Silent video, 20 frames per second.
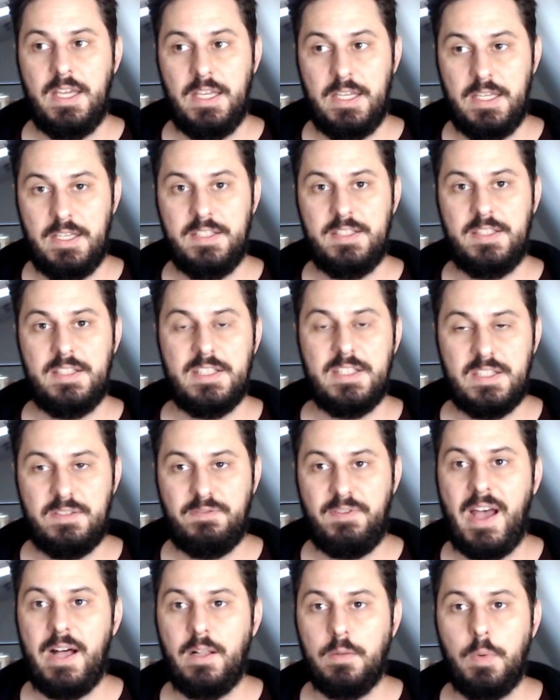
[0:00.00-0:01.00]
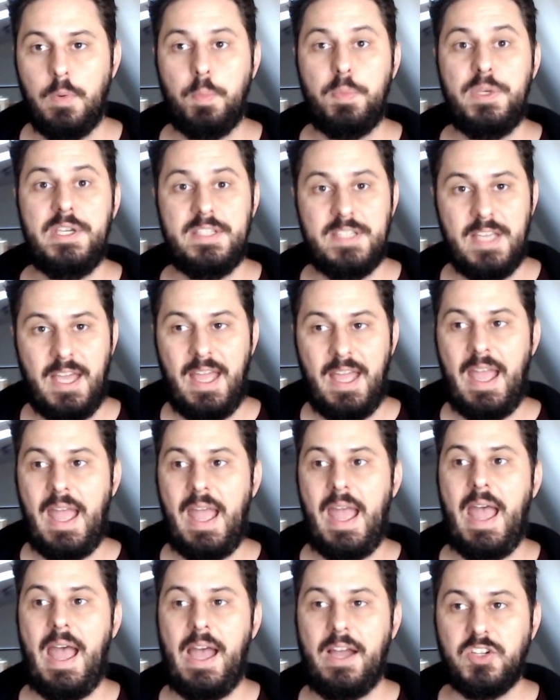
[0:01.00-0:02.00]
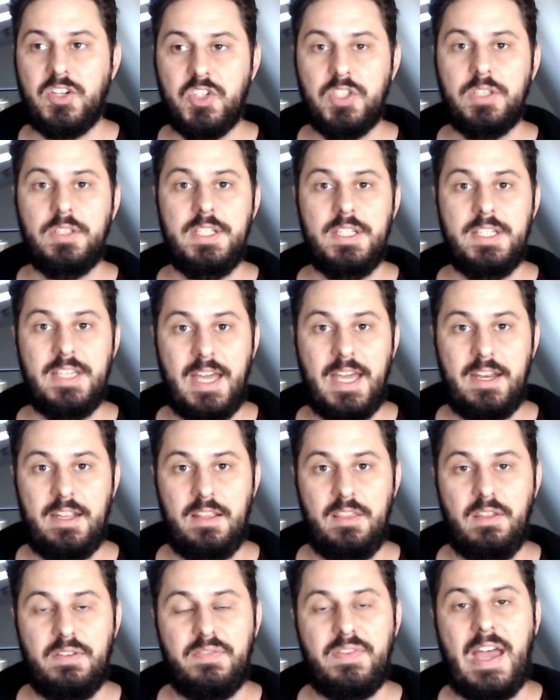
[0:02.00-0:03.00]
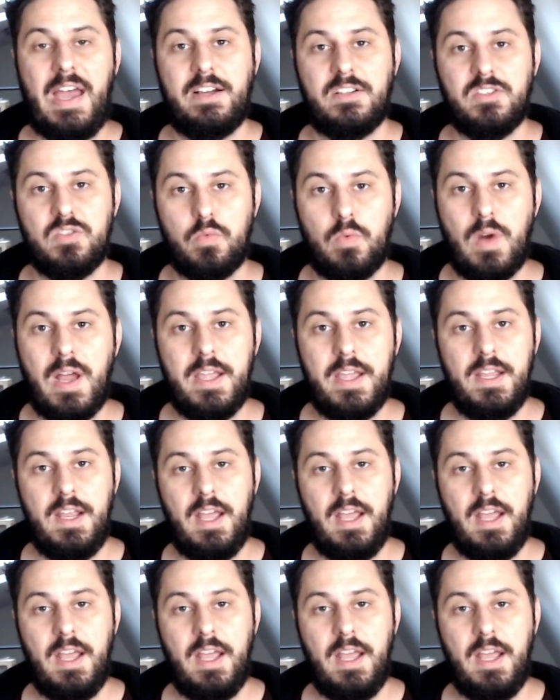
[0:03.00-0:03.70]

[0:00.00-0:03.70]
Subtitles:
is this fallible piece actually getting the facts right?